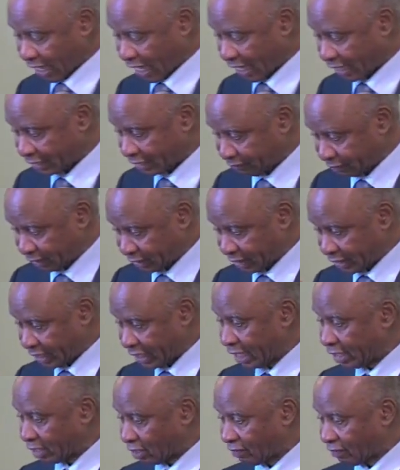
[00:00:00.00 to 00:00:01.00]
and even the
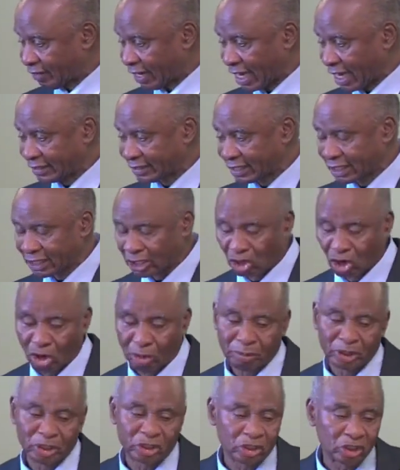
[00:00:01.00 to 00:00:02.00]
laying of hands and the
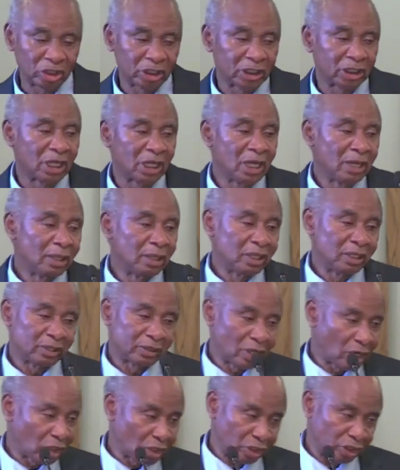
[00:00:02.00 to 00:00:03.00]
commissioning is
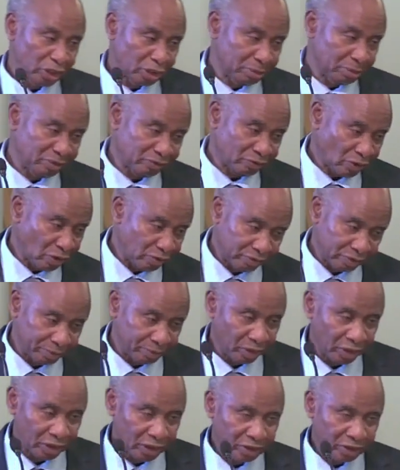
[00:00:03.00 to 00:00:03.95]
not going to be for everybody.